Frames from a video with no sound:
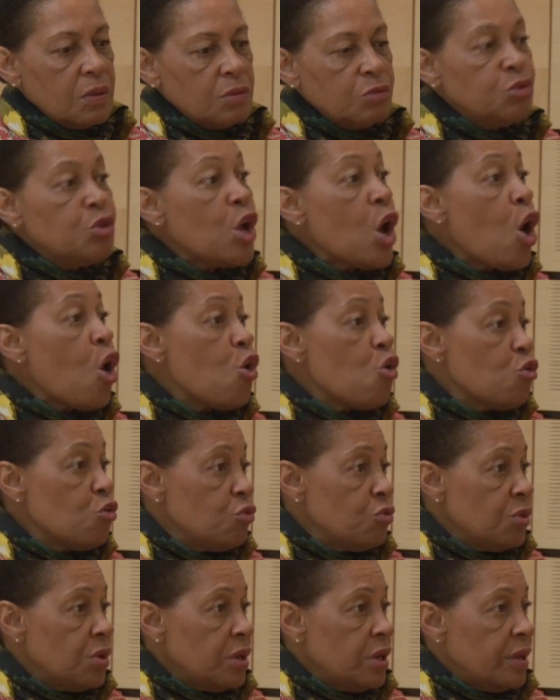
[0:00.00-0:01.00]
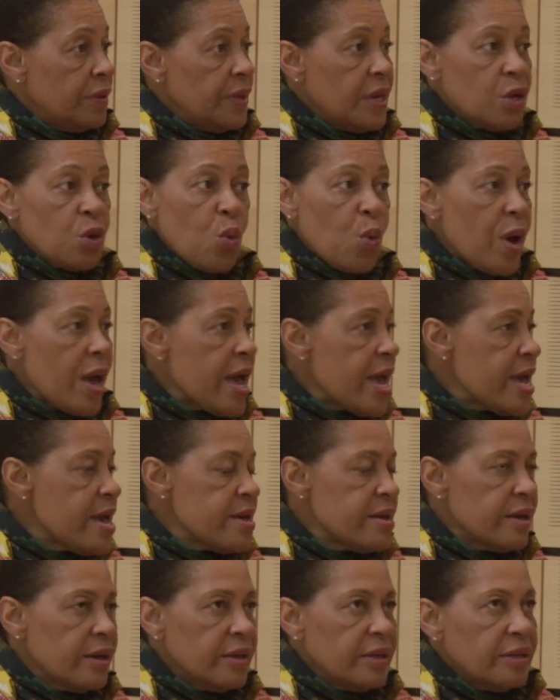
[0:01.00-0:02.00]
known in a
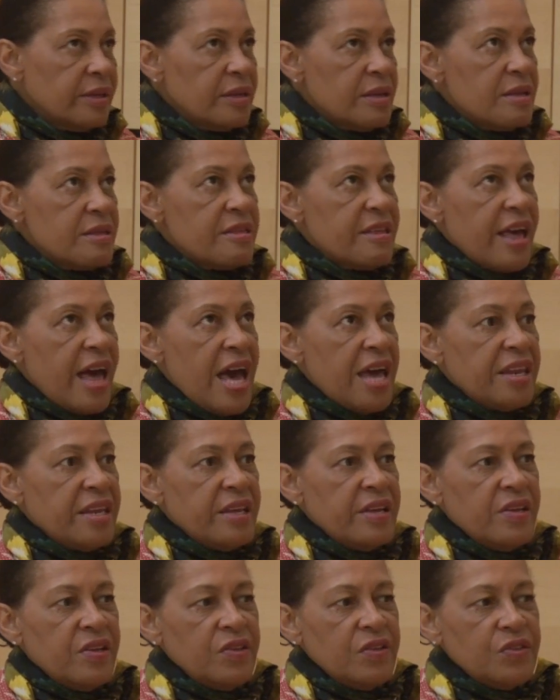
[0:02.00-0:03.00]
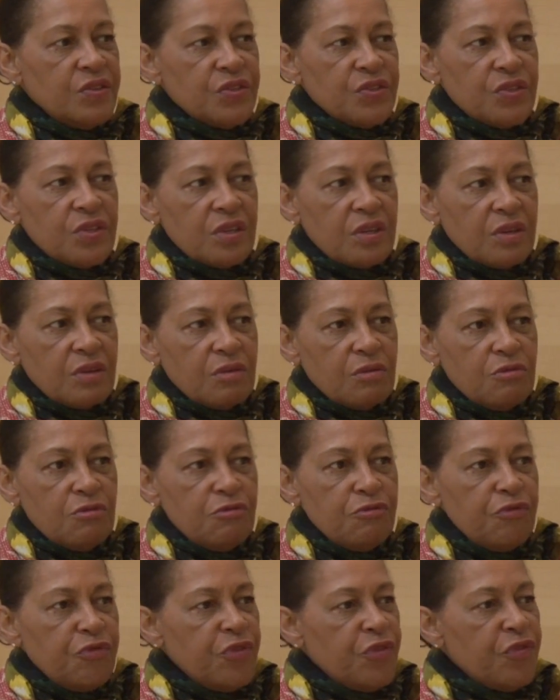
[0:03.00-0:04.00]
way that is
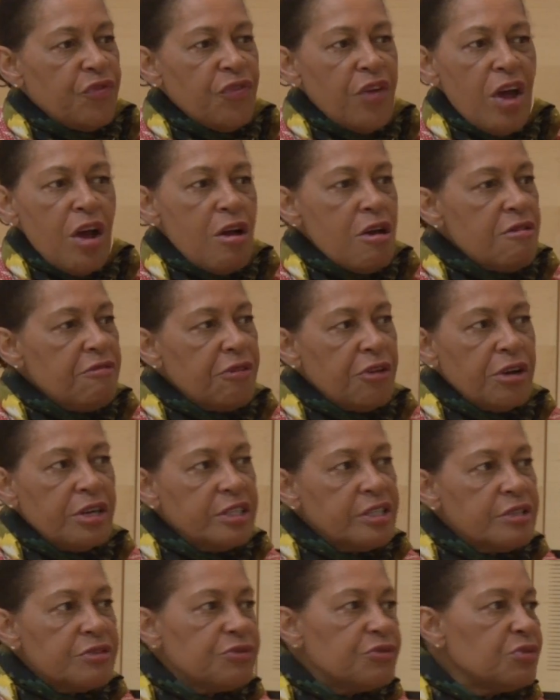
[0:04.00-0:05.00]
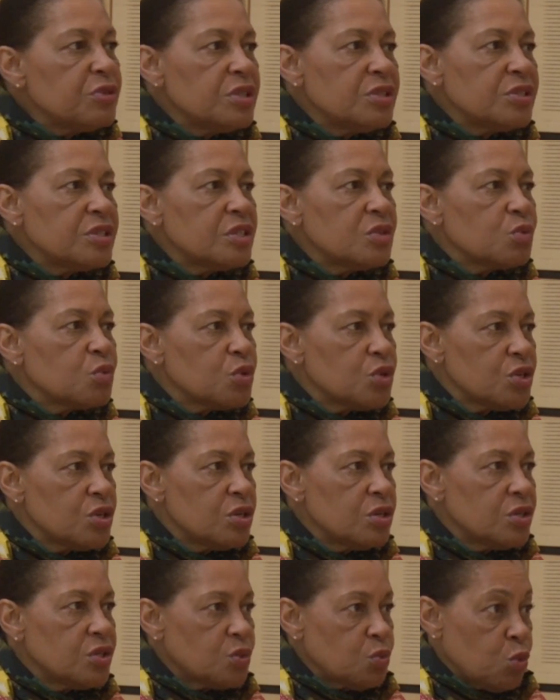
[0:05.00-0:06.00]
very, very different in
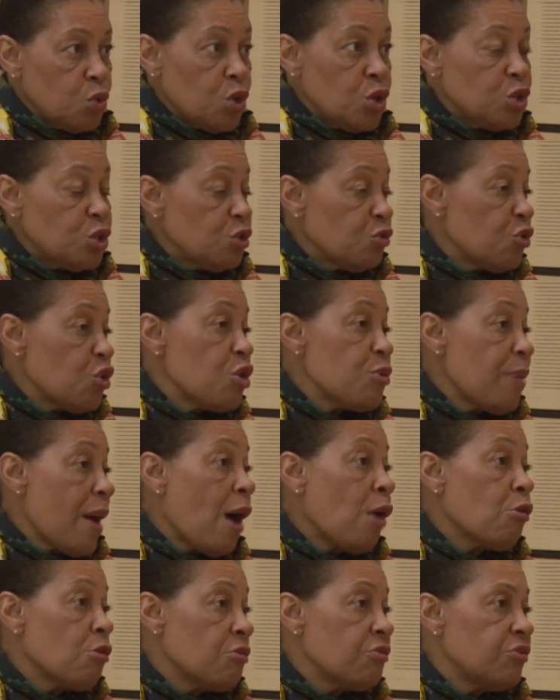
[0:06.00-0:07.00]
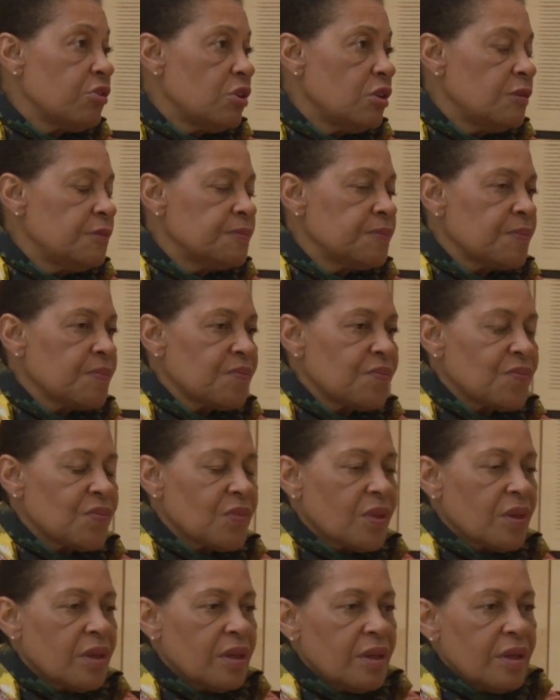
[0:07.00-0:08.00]
words. Words are very powerful.
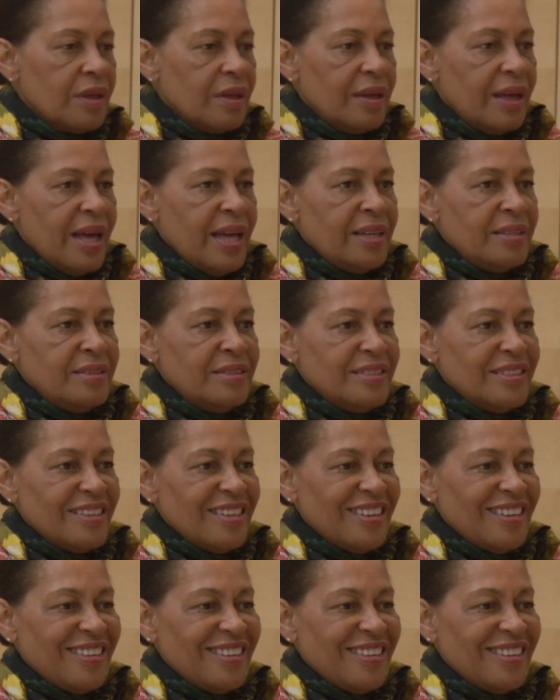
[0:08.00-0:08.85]
And,